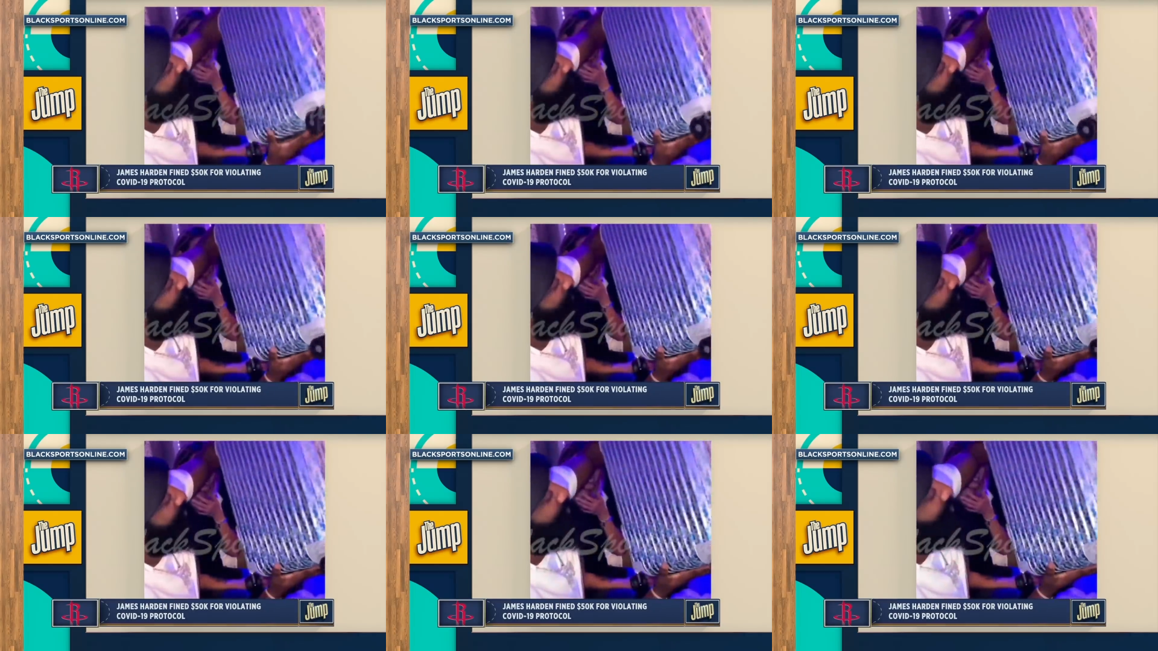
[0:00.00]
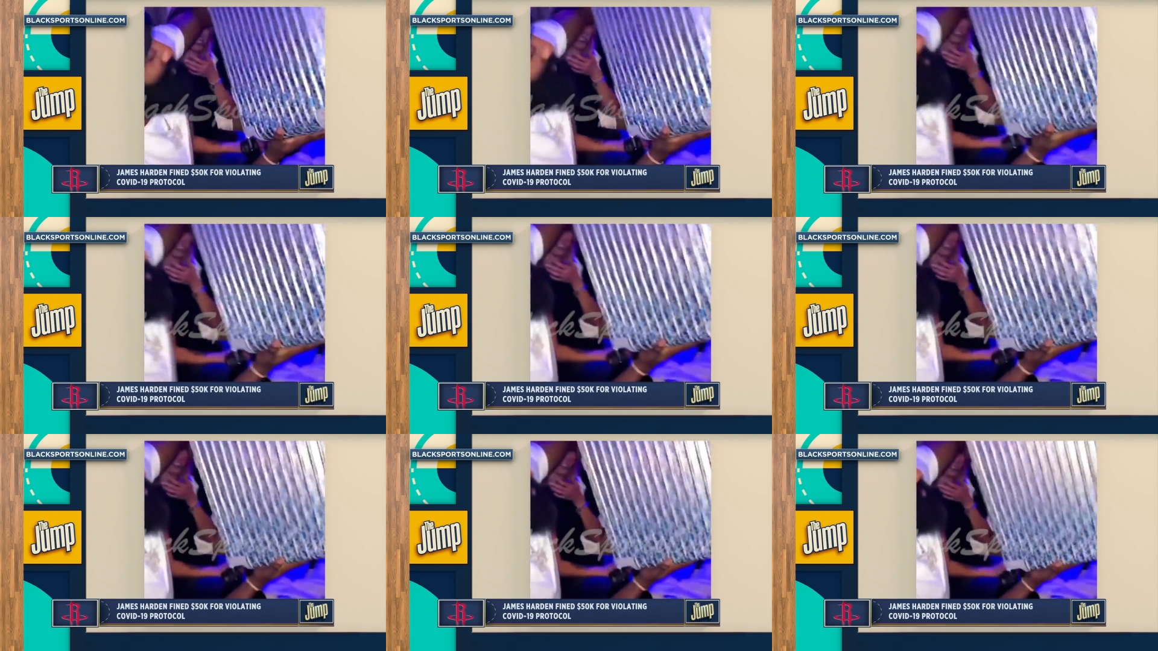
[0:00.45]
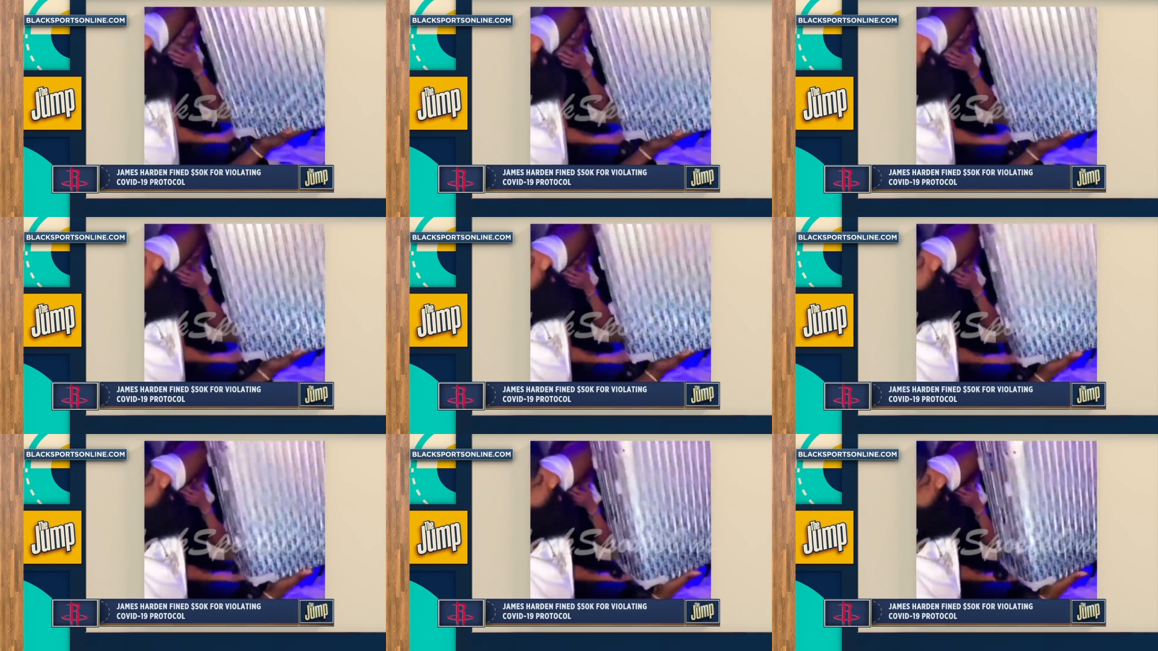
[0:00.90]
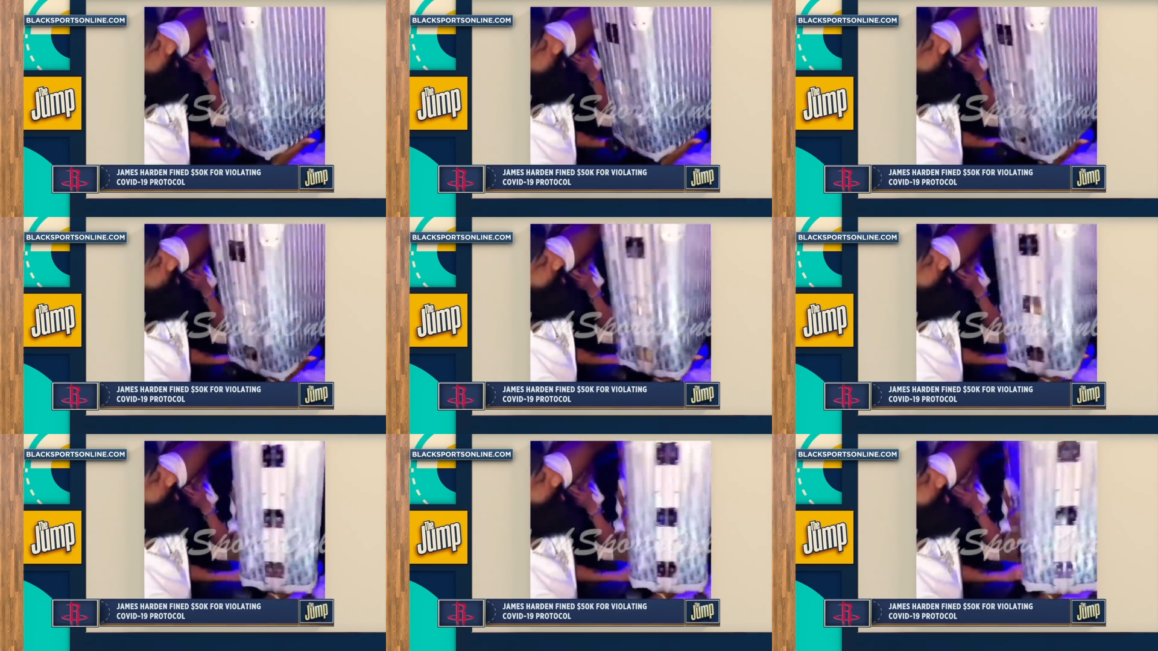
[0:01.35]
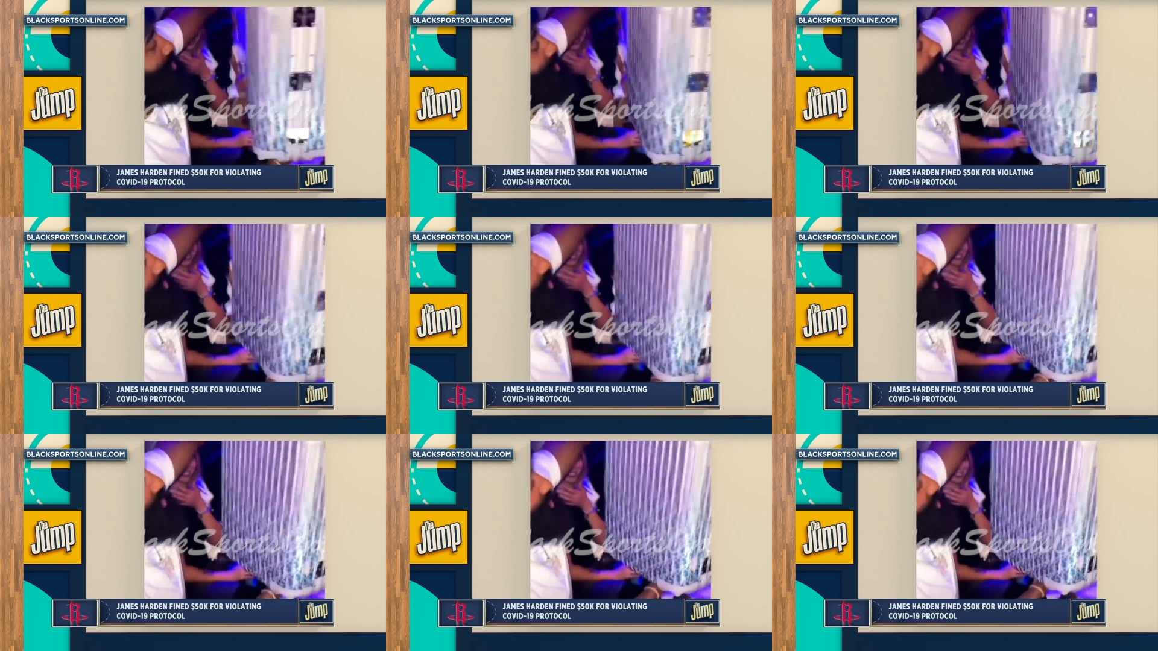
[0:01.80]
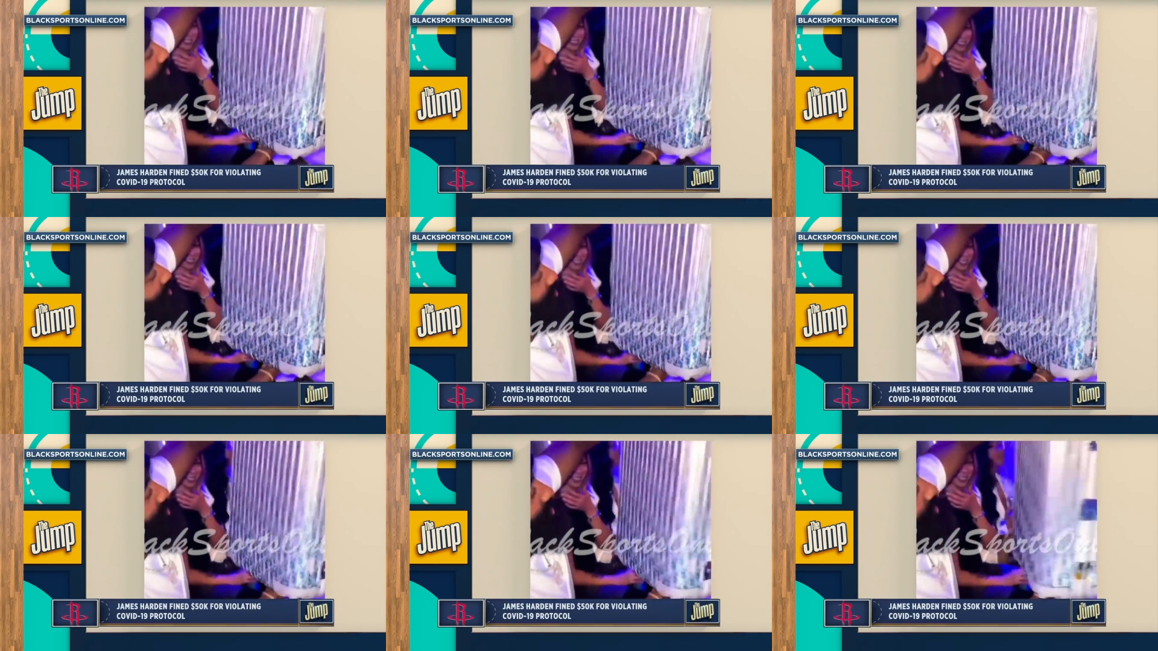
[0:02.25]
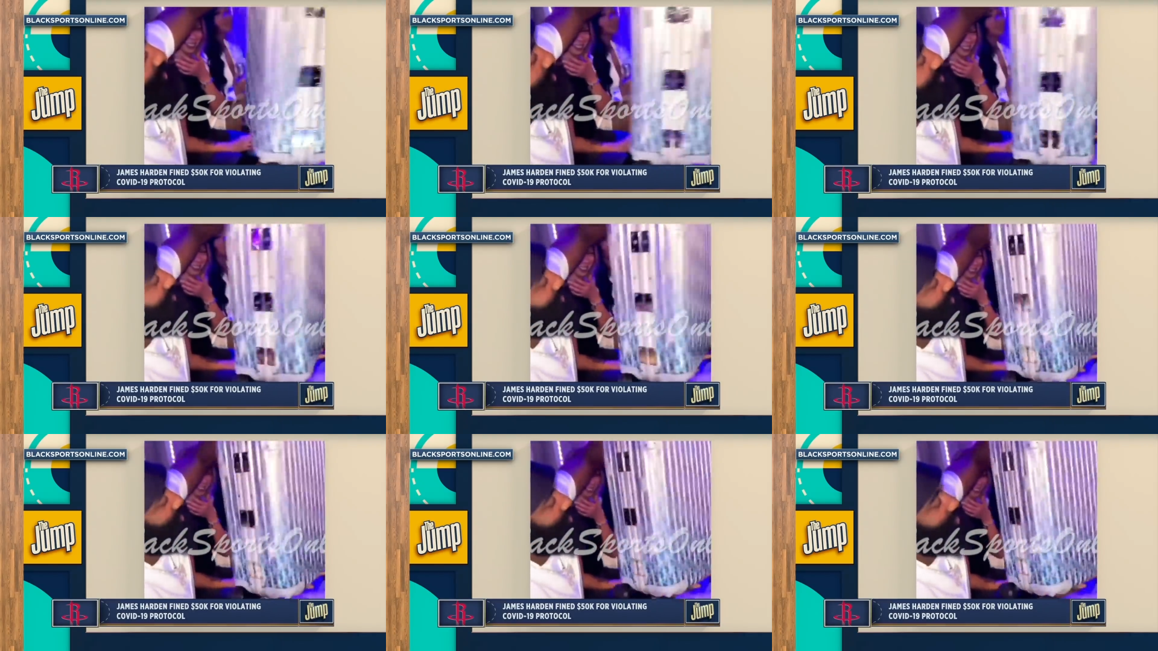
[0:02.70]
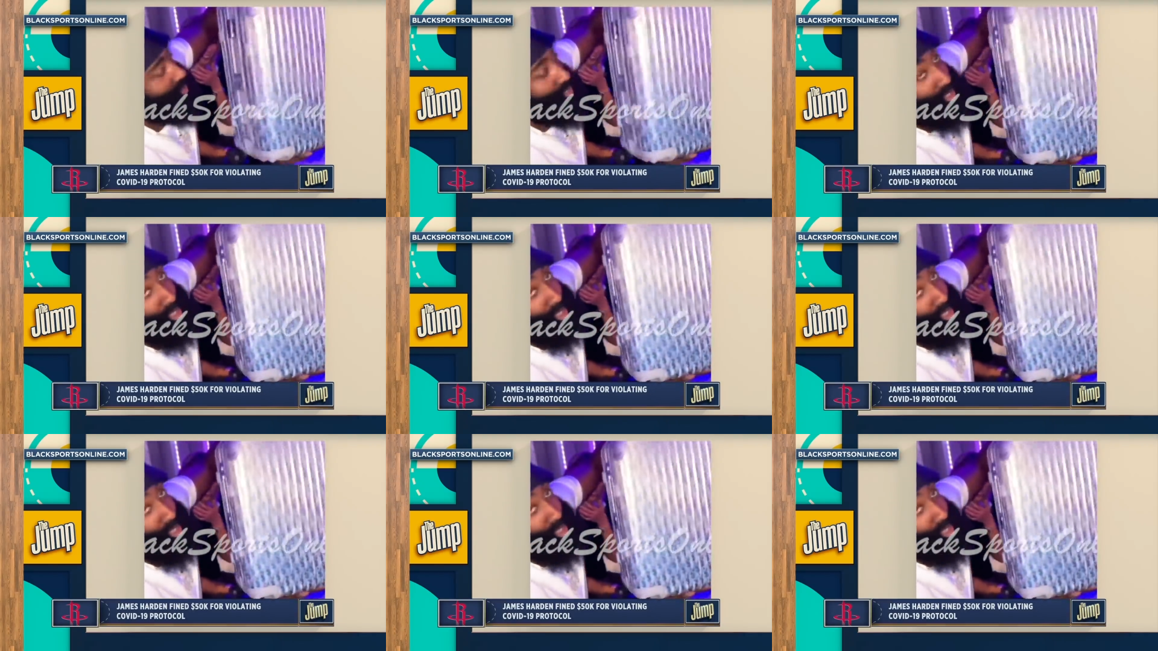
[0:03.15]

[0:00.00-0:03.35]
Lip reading: [unreadable: no face in view]